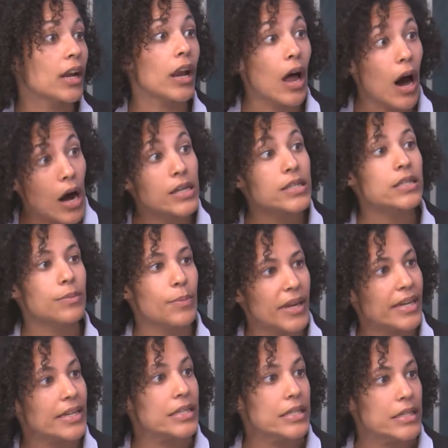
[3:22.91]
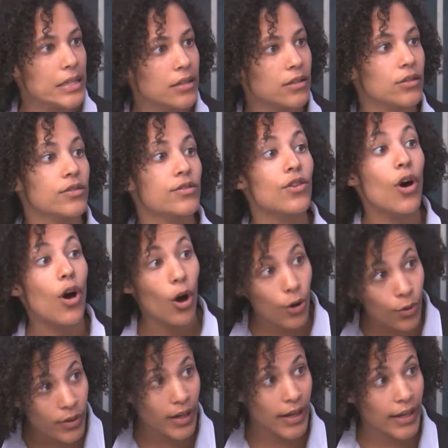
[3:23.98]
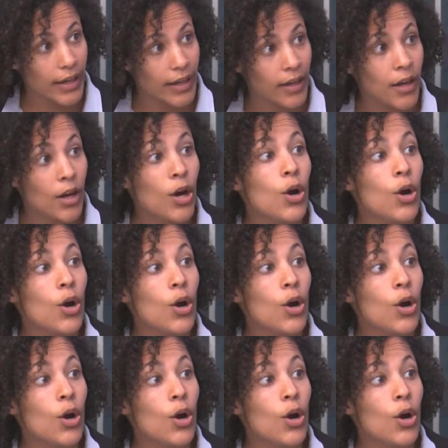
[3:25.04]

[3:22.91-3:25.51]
last minute deals only,